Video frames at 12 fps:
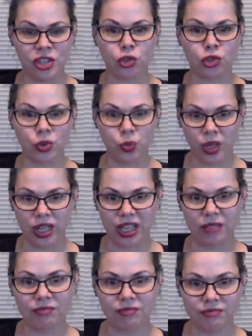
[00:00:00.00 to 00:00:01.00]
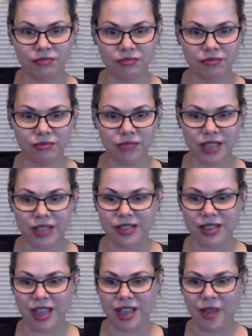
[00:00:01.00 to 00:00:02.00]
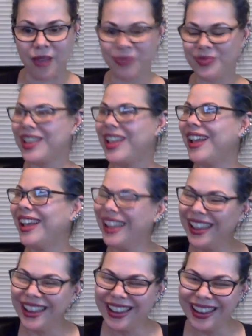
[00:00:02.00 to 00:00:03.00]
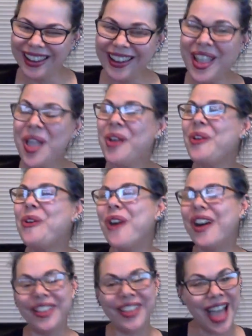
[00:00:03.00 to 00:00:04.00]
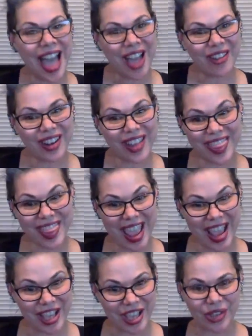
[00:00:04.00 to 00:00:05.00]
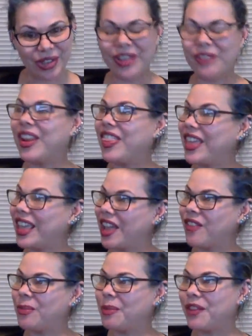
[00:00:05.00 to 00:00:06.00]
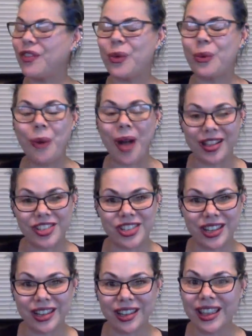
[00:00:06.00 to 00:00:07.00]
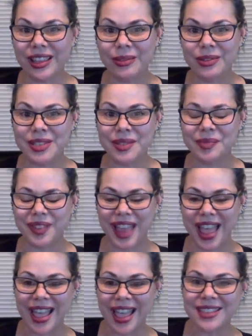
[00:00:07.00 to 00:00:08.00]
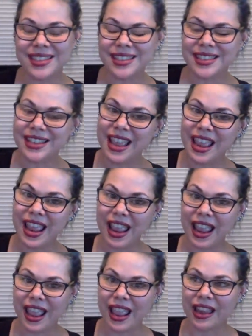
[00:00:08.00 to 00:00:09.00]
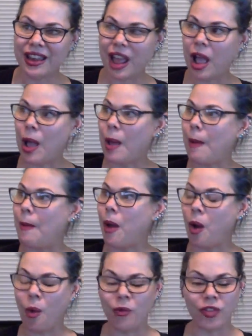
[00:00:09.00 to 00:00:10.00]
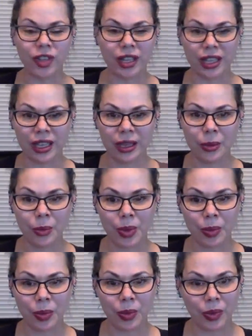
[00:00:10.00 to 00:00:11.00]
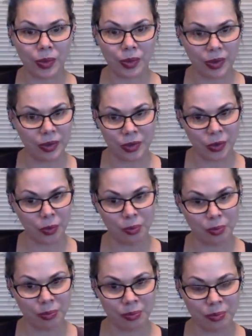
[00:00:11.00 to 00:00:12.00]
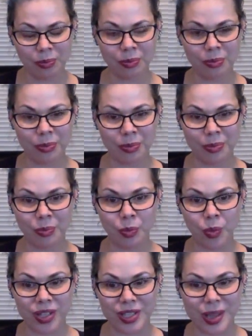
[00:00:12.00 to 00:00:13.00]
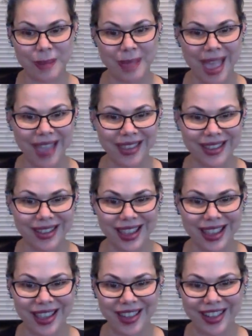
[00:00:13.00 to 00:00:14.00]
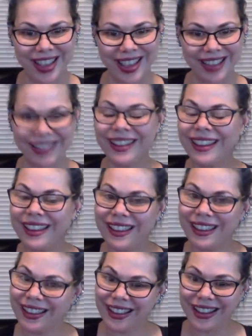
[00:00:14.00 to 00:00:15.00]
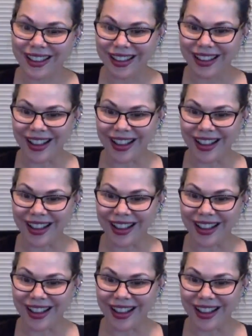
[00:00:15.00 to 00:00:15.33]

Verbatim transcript: children willing. So, well, I want to thank you. I want to thank everybody for watching. It was a blast. And um, hopefully we will, you'll want to come back and hang out again. Absolutely.